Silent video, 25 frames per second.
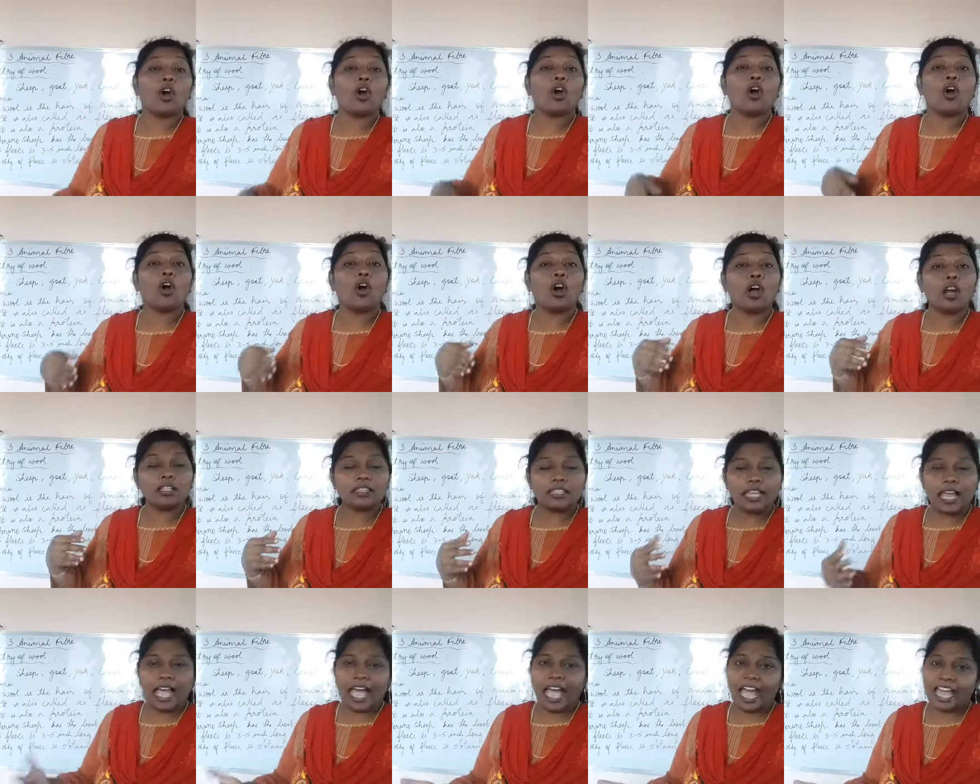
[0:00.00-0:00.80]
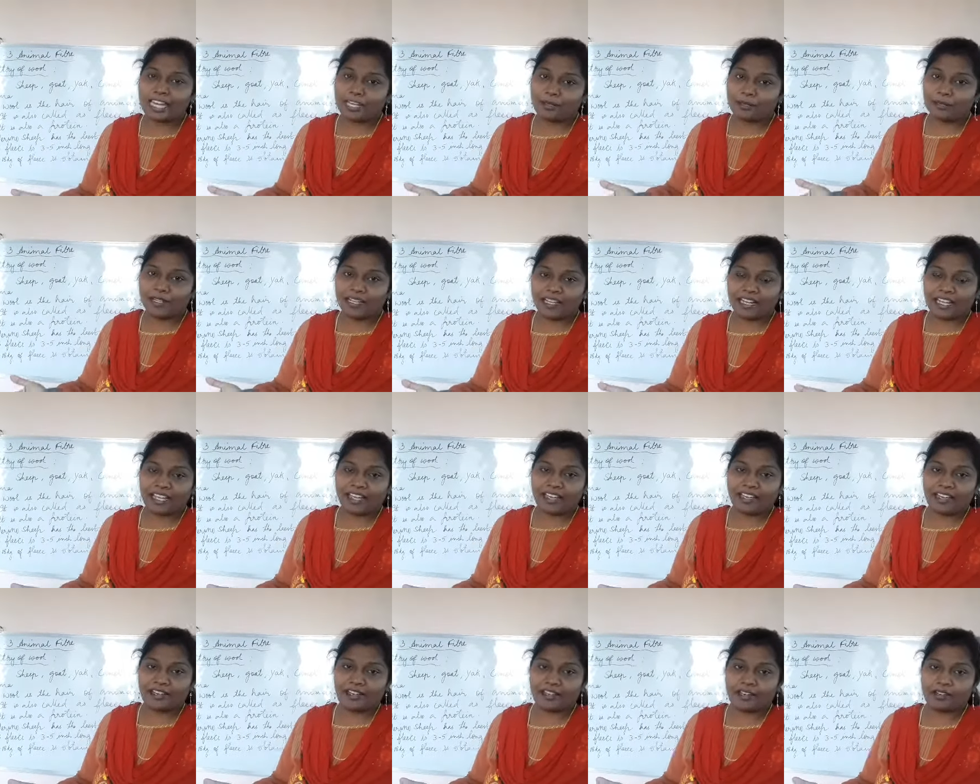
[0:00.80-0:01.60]
or the animal
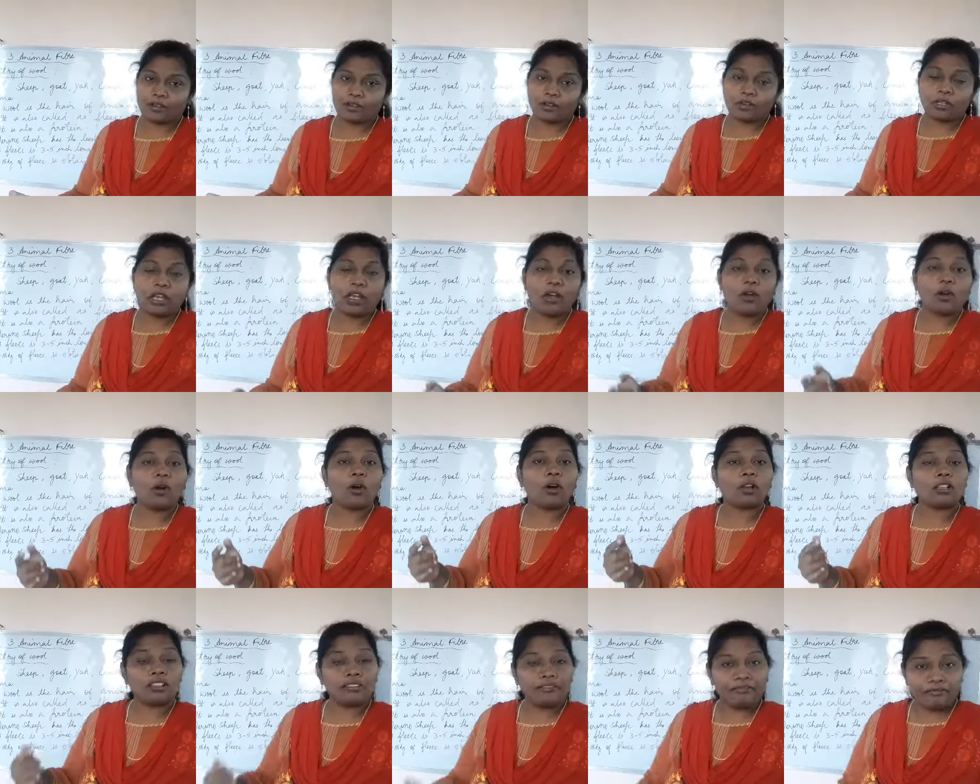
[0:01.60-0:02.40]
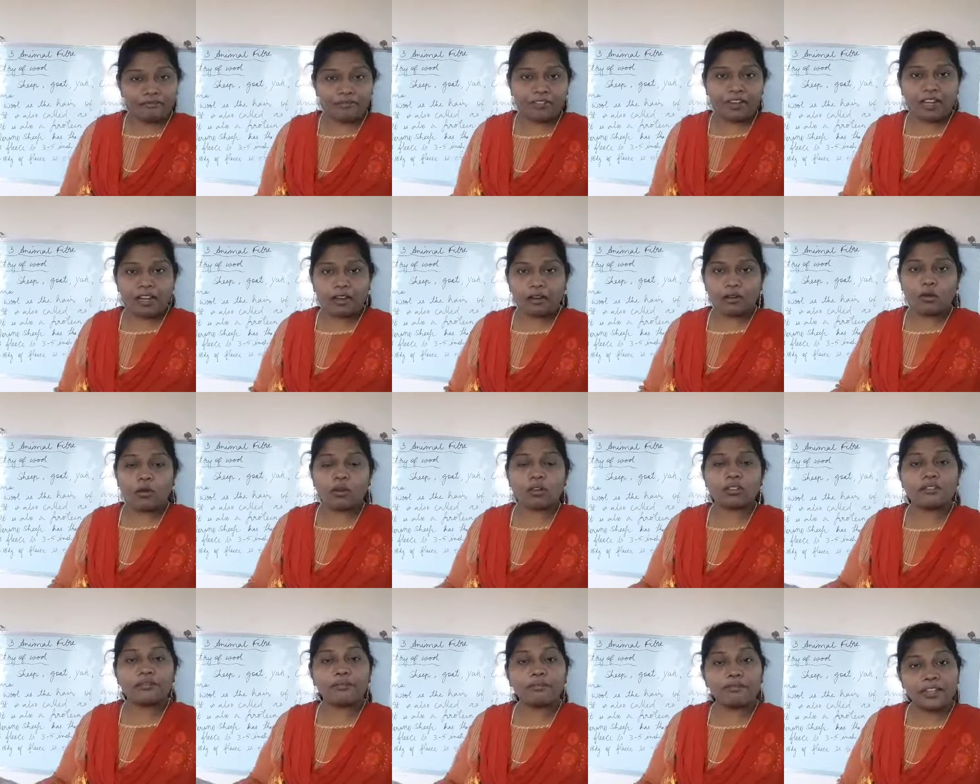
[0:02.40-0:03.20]
hair or the fur
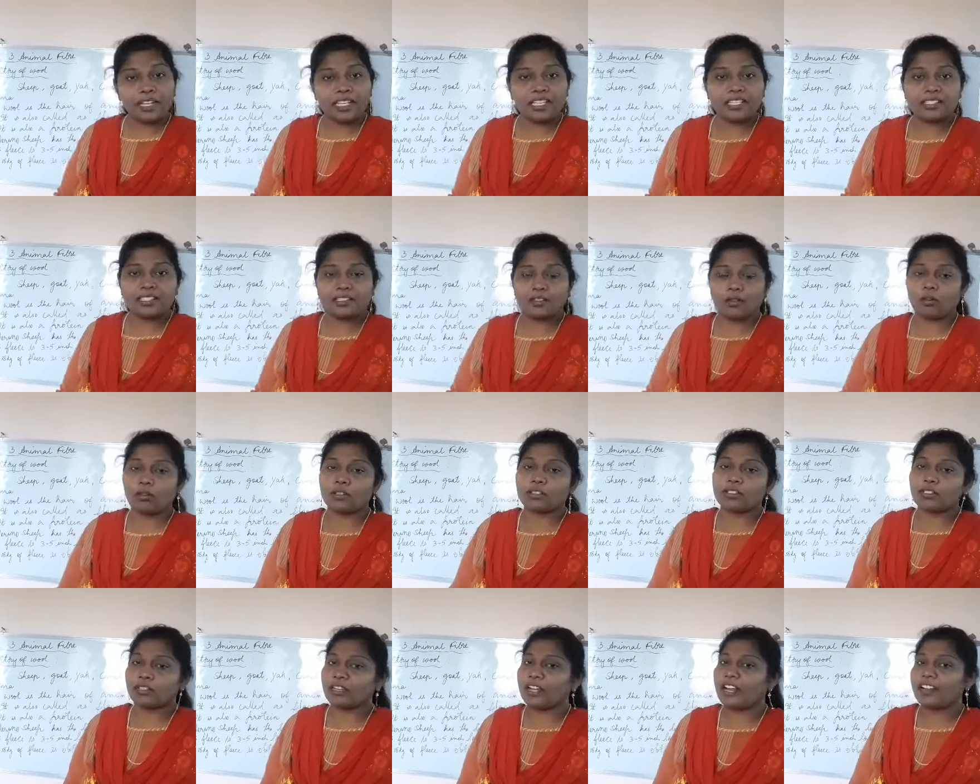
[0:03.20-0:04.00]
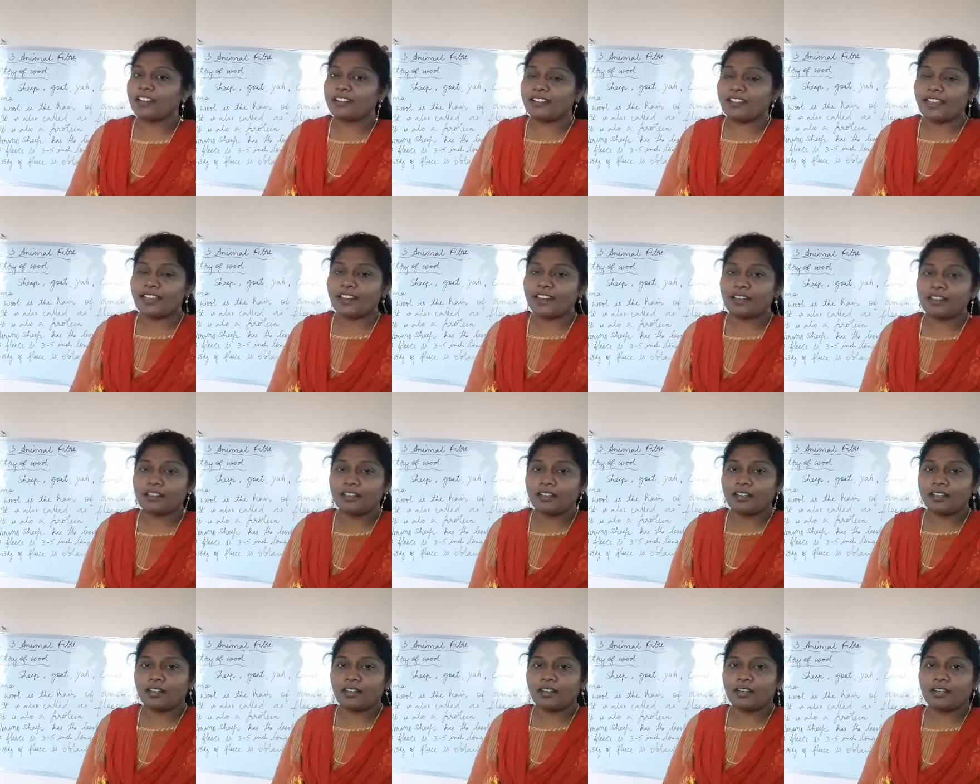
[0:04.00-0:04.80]
or the fleece also contain
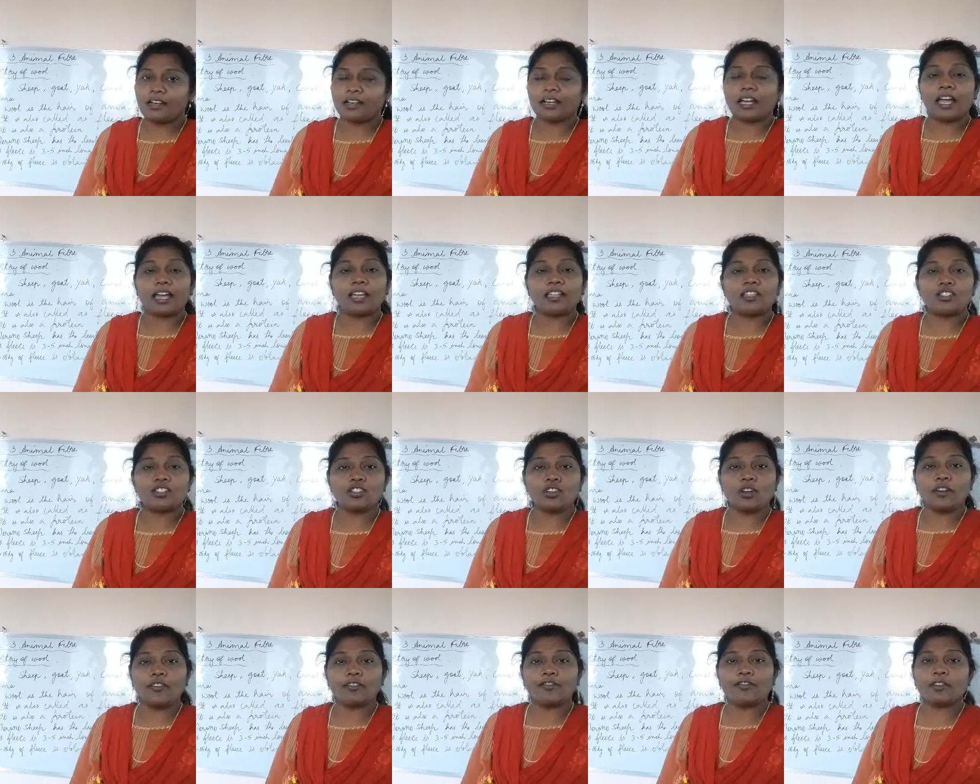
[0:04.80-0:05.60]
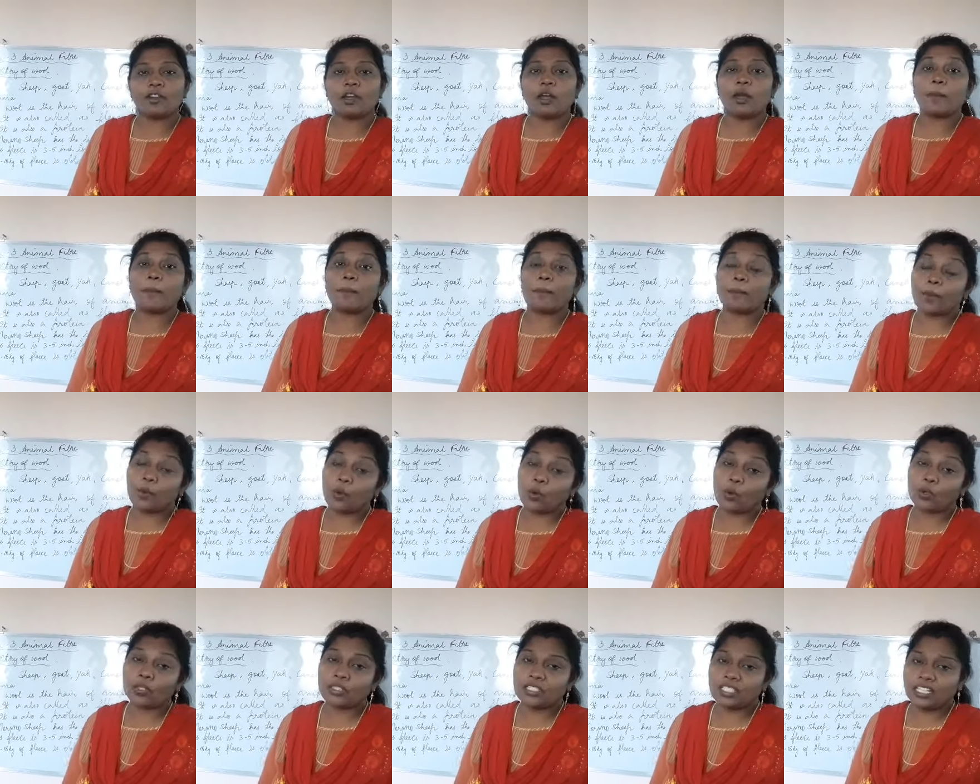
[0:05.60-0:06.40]
a kind of
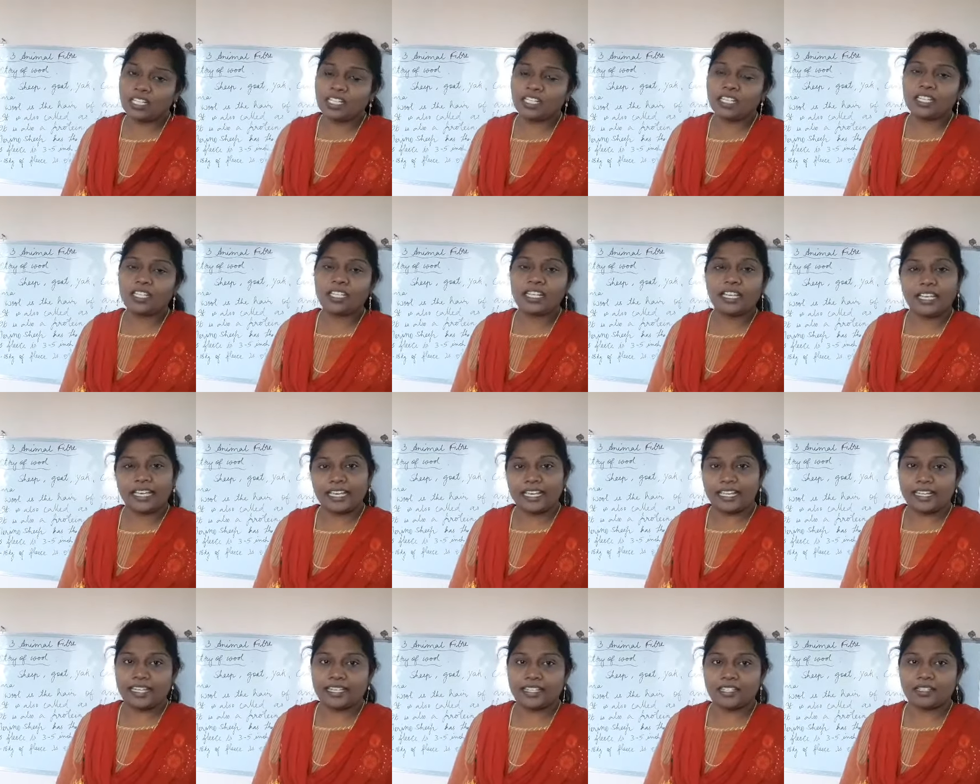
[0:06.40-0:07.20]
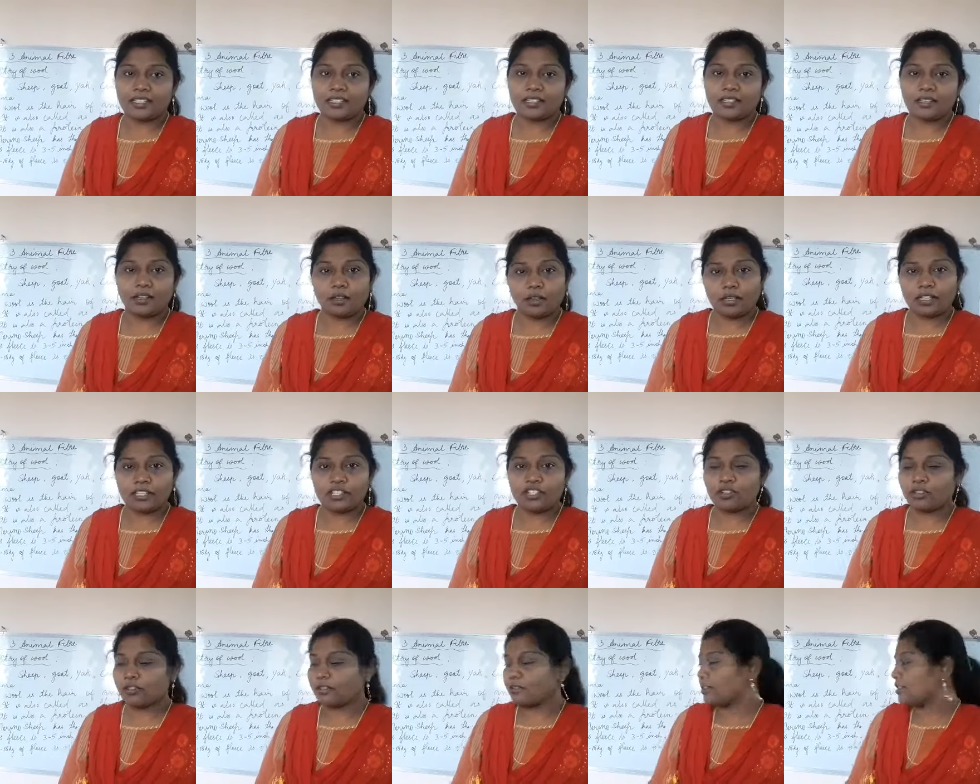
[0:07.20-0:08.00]
protein in it. Okay
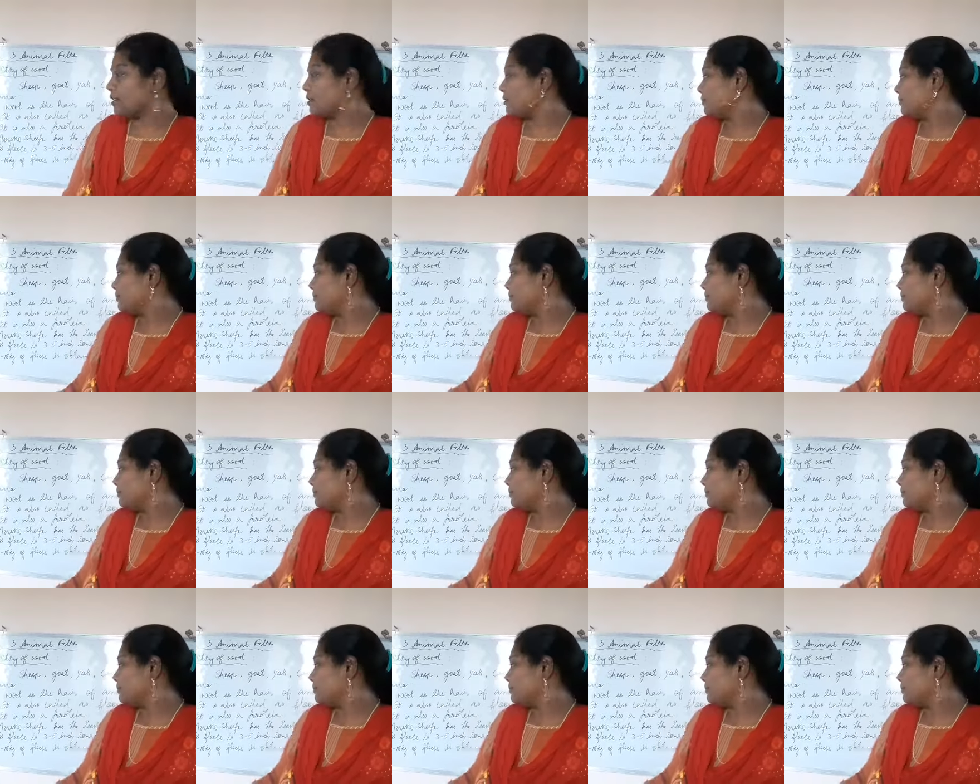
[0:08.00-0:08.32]
children.